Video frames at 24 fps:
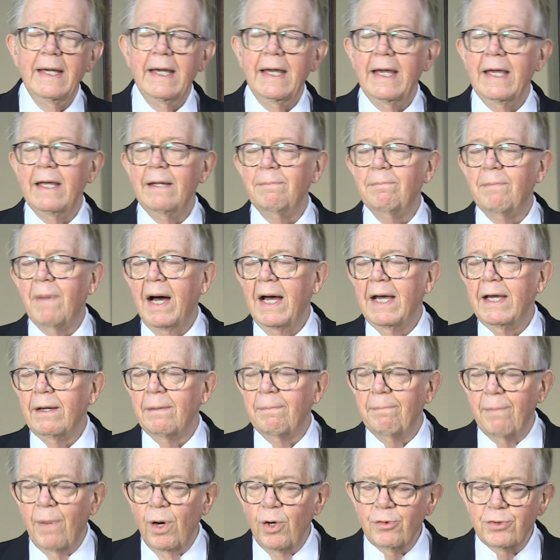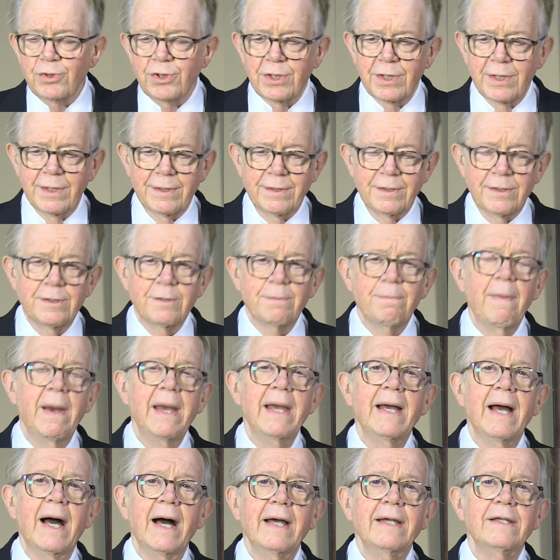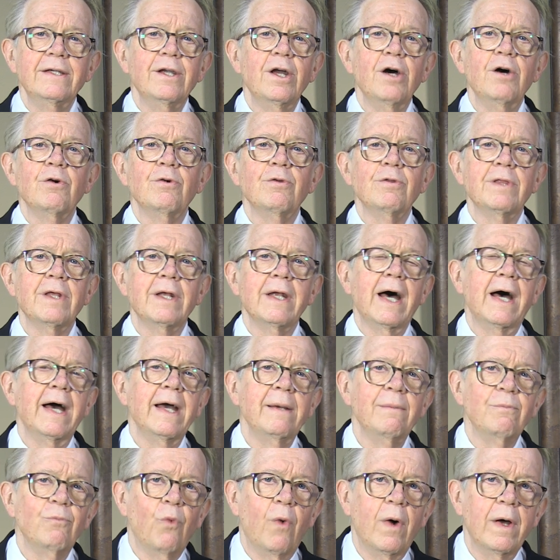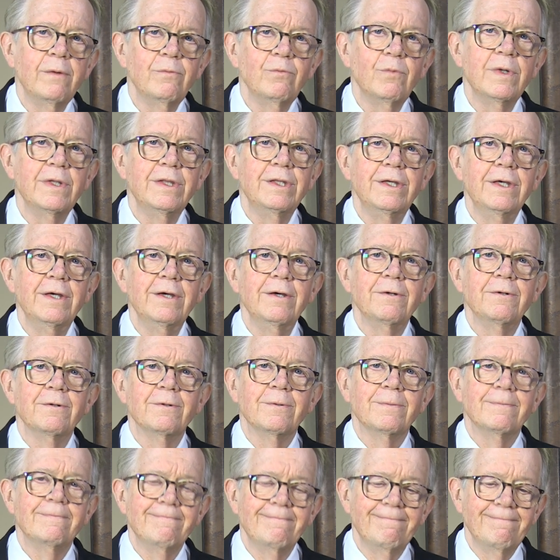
In my emotions, may I know that I am one with you,